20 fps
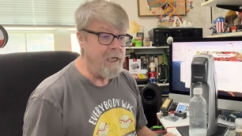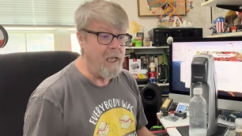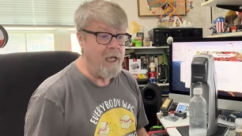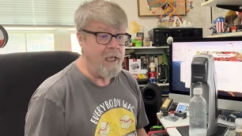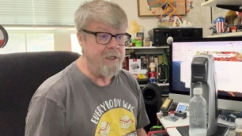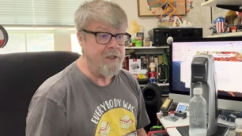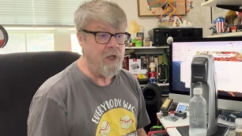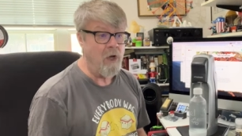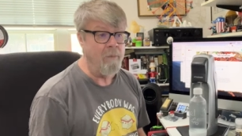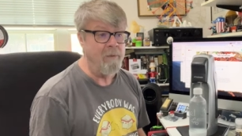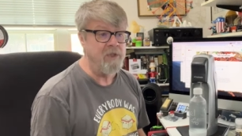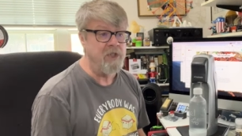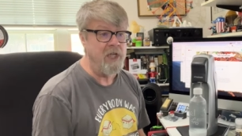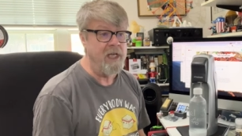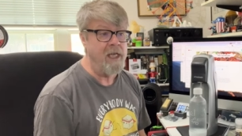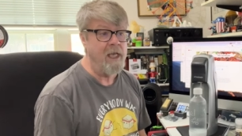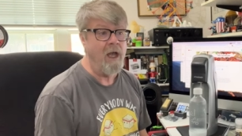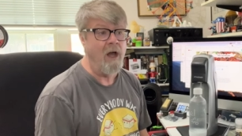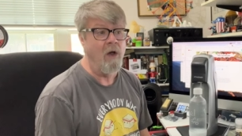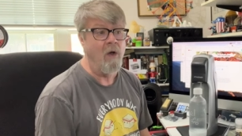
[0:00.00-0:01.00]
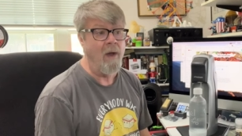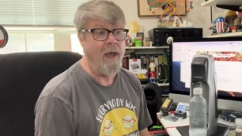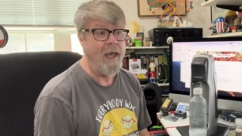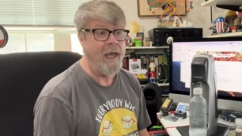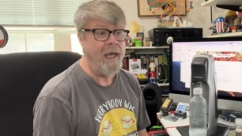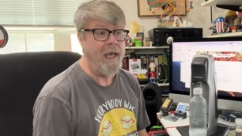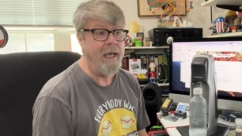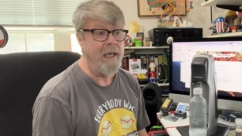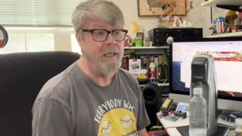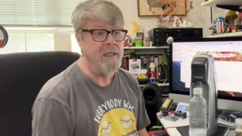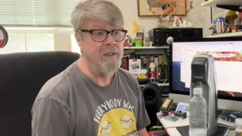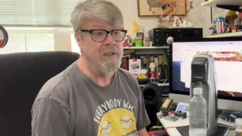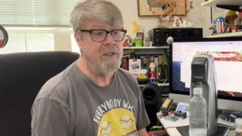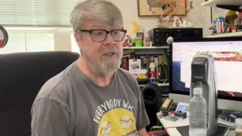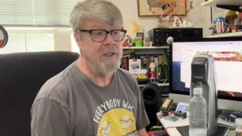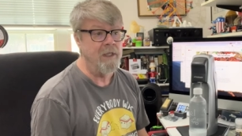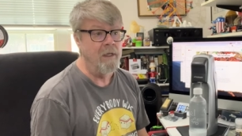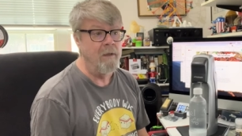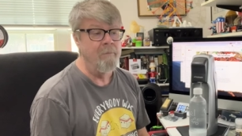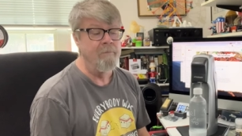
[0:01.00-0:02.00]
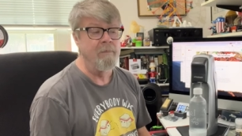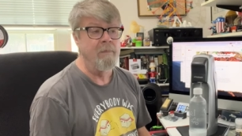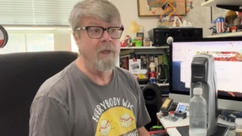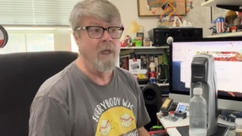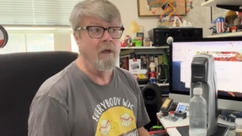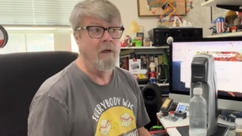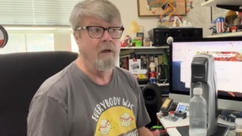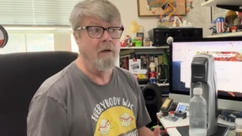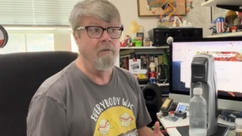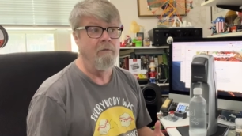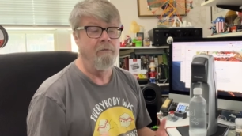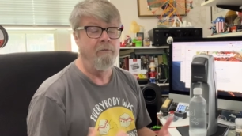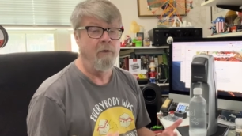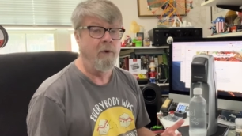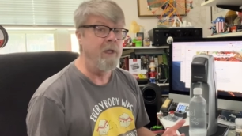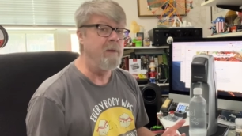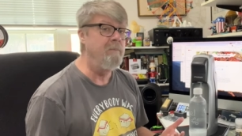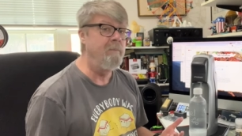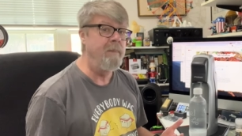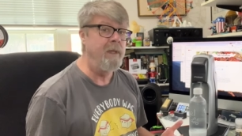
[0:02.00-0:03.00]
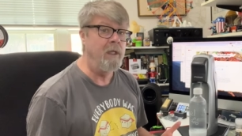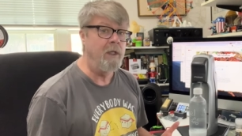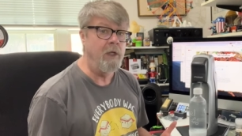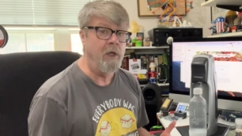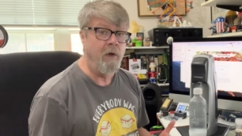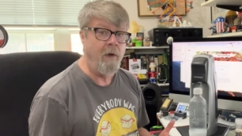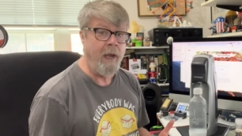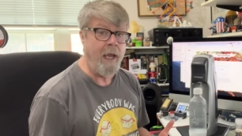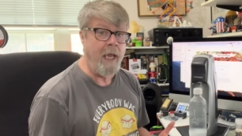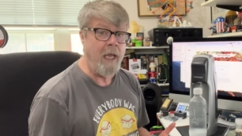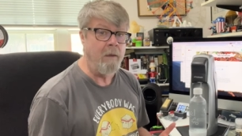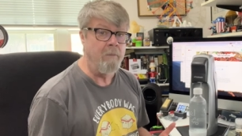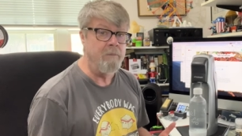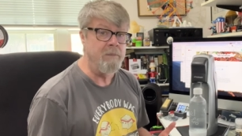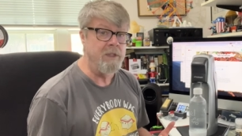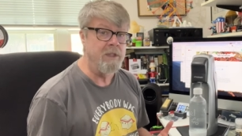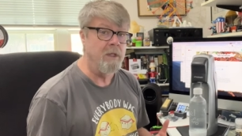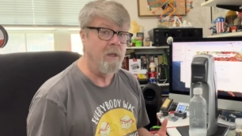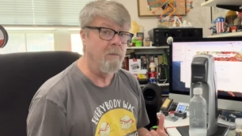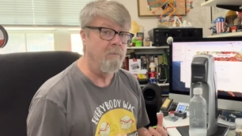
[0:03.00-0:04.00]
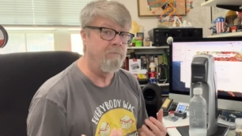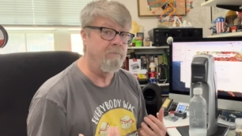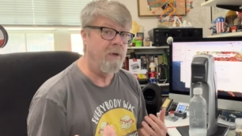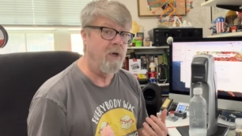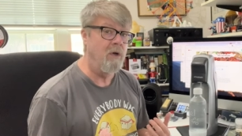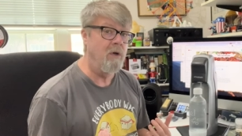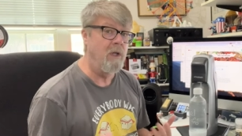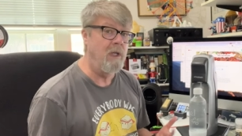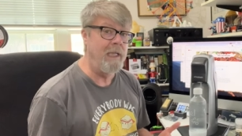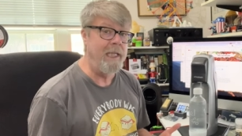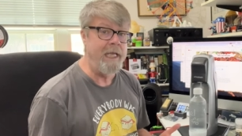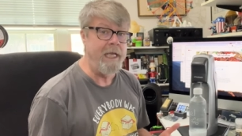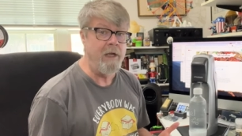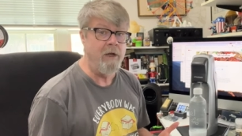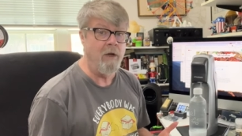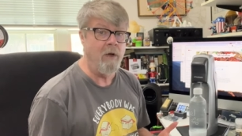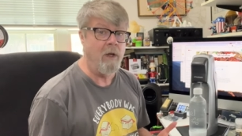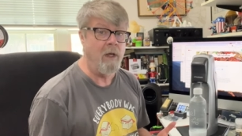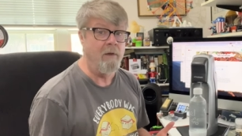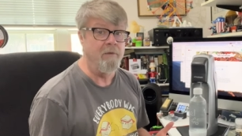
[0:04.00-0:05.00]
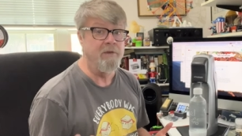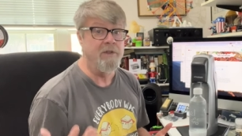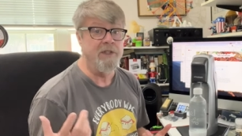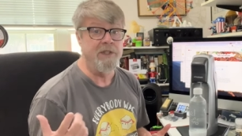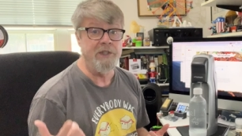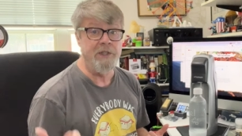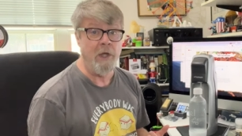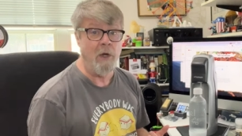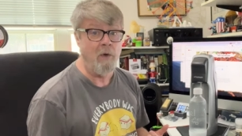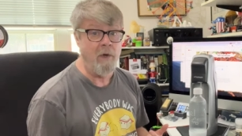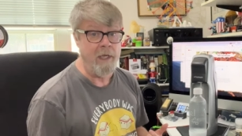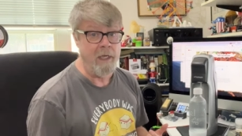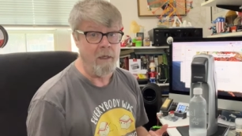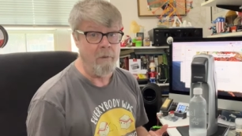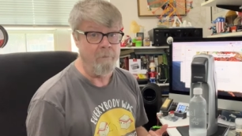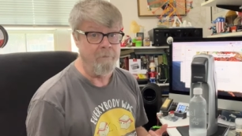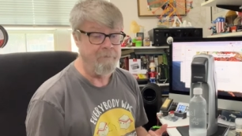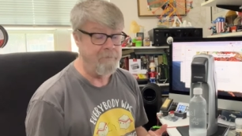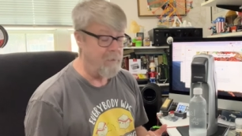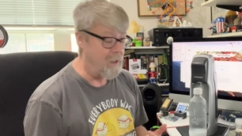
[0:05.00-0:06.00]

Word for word: uh, Topo Chico has 40 milligrams per liter of sodium.